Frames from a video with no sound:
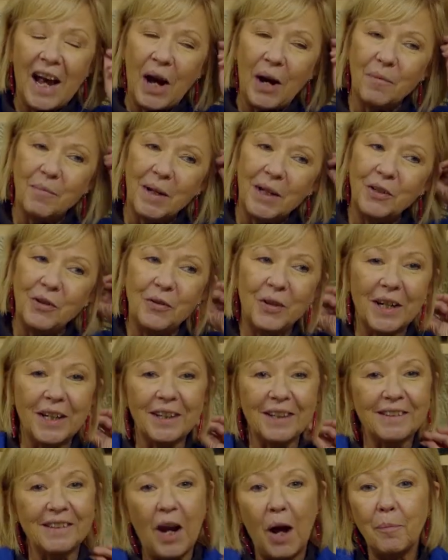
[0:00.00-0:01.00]
And you
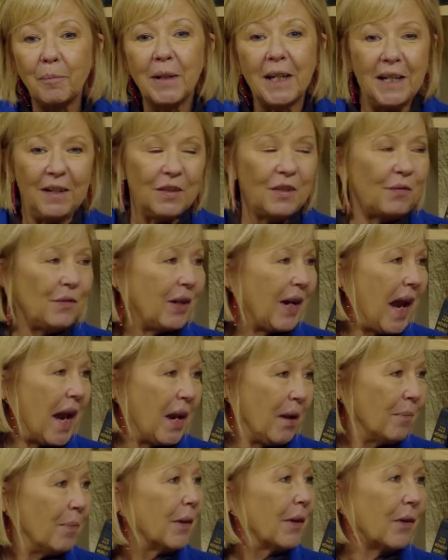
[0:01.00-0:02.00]
can adopt kids for
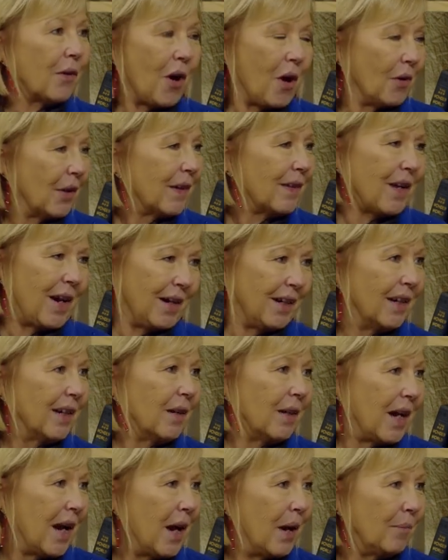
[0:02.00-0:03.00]
camp, and they're all
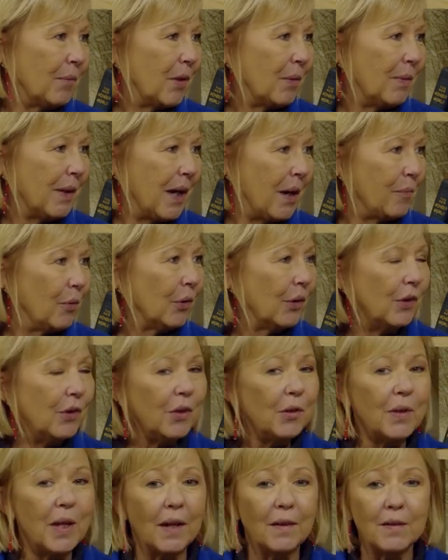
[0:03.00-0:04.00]
excited to be able to
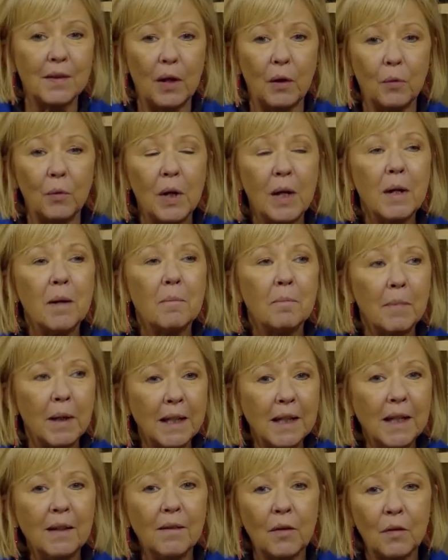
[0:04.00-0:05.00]
do that. So
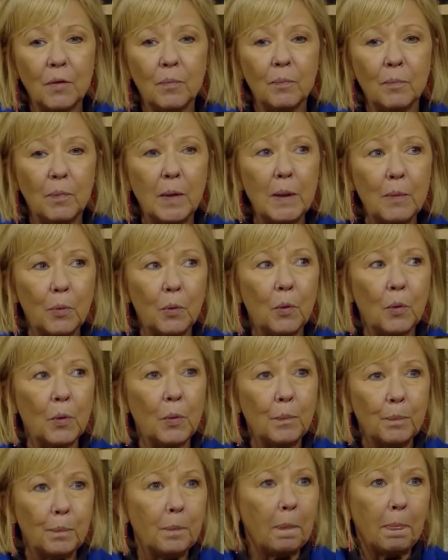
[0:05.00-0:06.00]
many of those
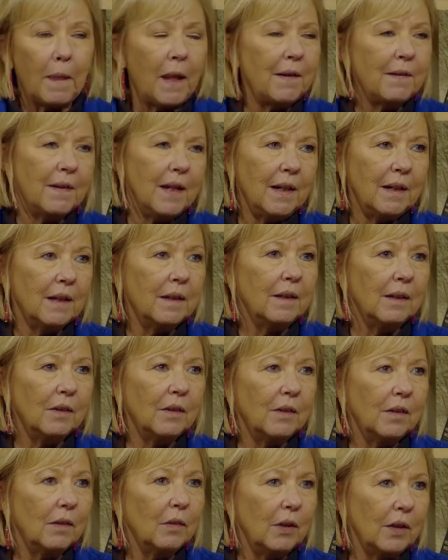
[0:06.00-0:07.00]
people, they said
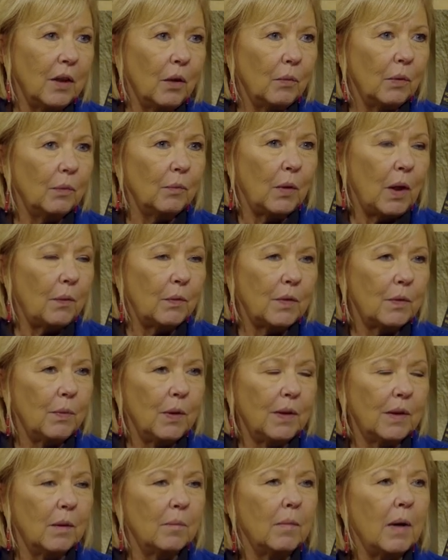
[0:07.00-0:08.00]
it, you know, when I was
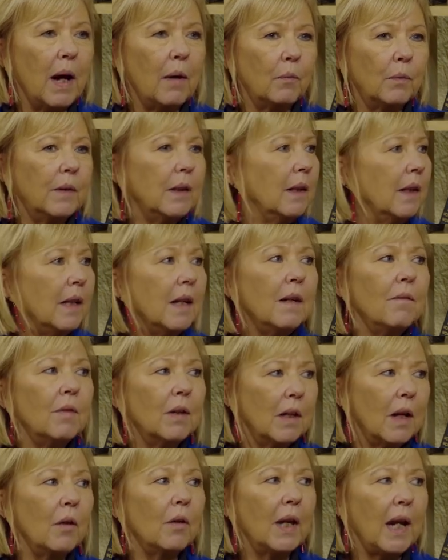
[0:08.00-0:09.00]
with them, didn't
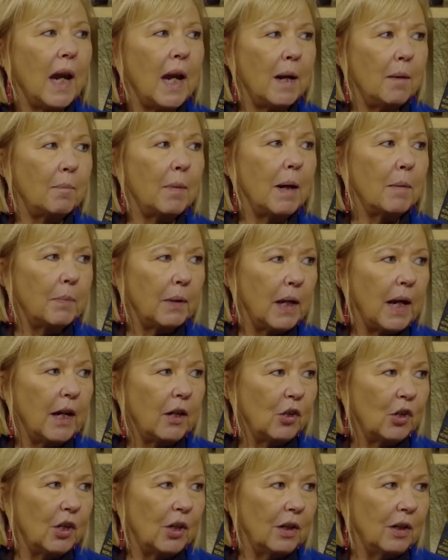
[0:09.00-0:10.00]
even know Camp
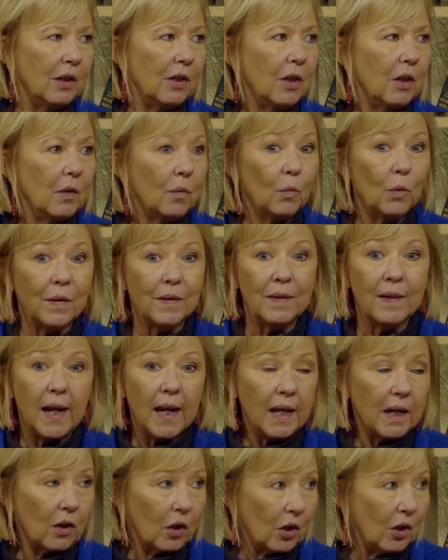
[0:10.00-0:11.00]
Appalachia was
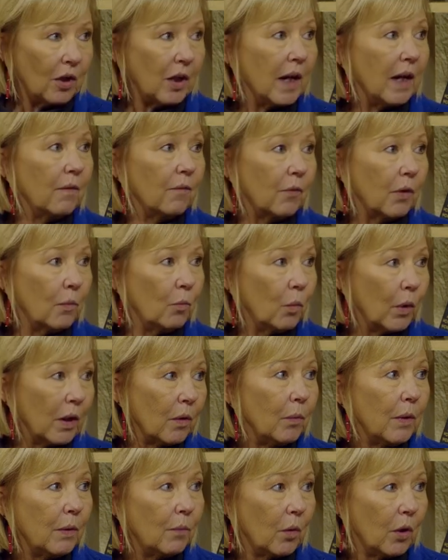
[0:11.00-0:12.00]
there. And from
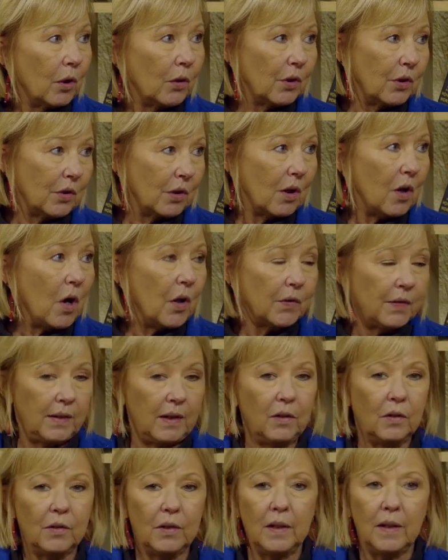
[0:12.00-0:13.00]
where we were to the call
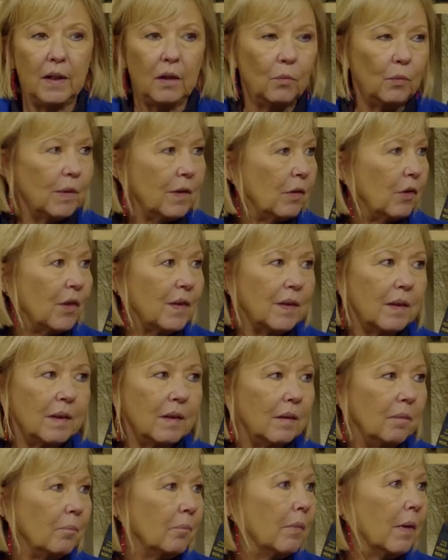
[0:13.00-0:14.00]
center to there was
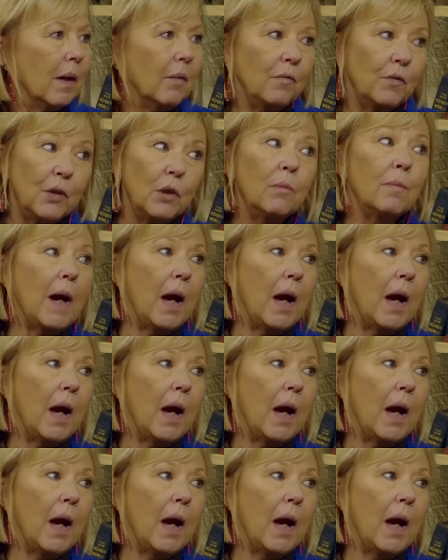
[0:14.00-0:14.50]
just a few